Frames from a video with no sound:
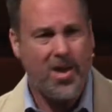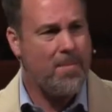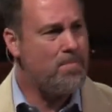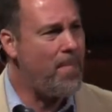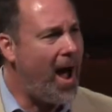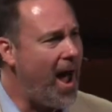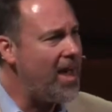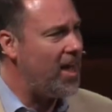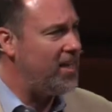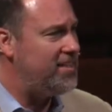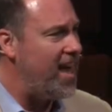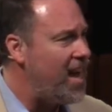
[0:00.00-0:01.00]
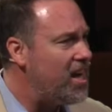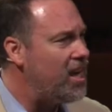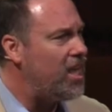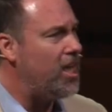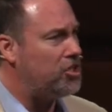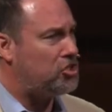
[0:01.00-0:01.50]
My
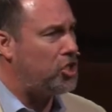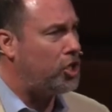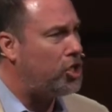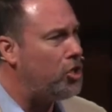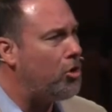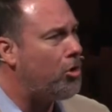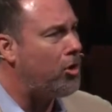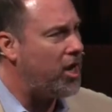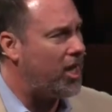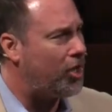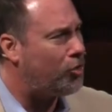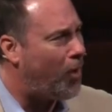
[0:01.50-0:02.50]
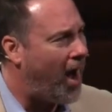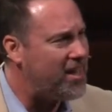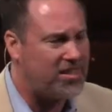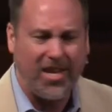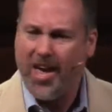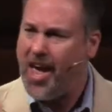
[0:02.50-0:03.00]
identity is secure in Christ.